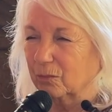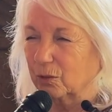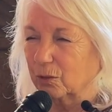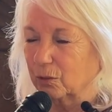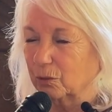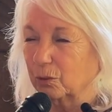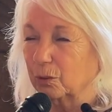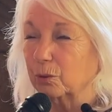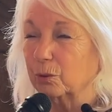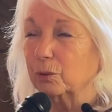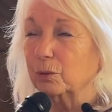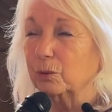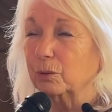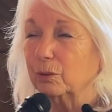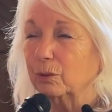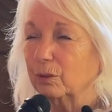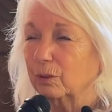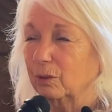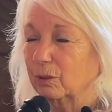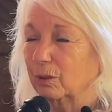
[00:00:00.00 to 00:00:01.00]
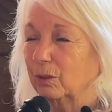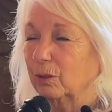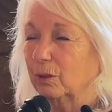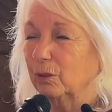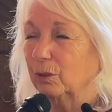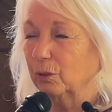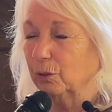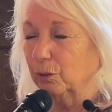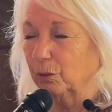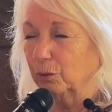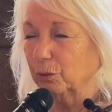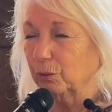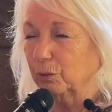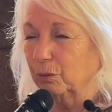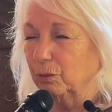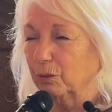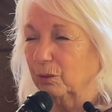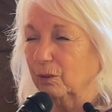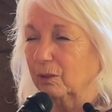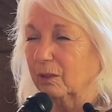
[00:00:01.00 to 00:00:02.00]
to who
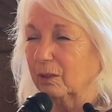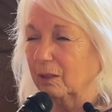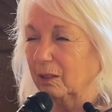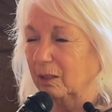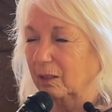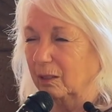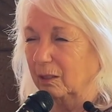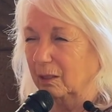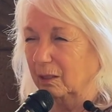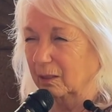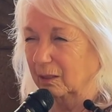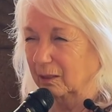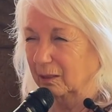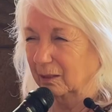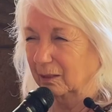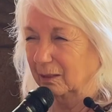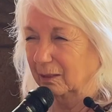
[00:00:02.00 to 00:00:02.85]
you are.